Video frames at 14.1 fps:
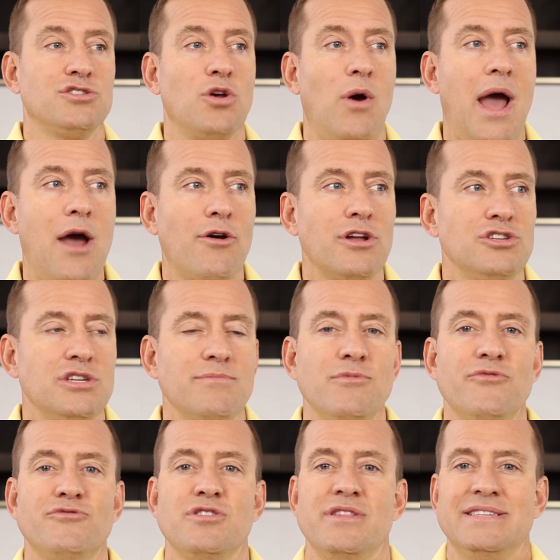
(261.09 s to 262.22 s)
So, how can she
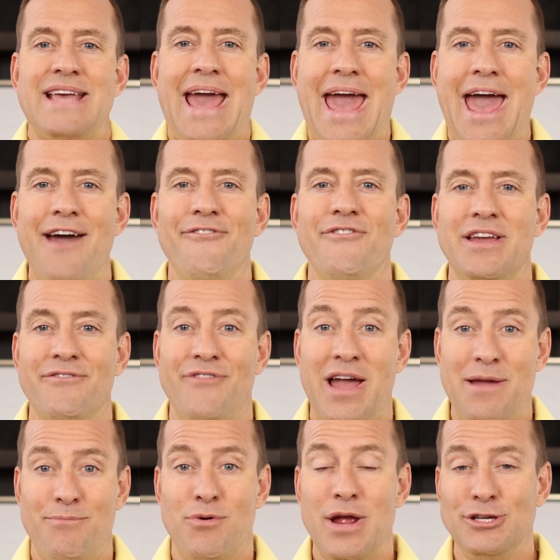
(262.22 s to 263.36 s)
move to this having
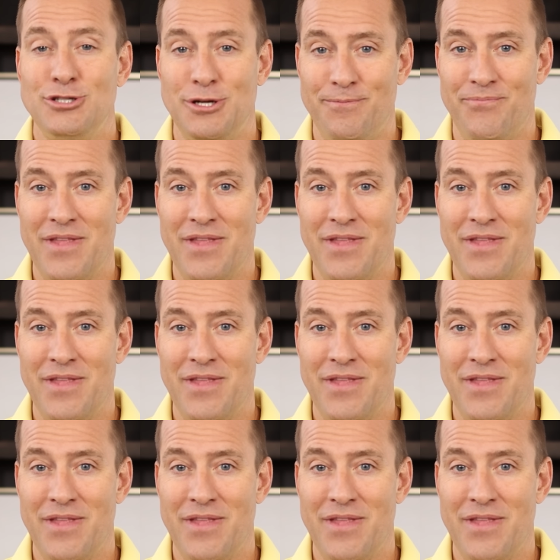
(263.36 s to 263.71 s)
vibration?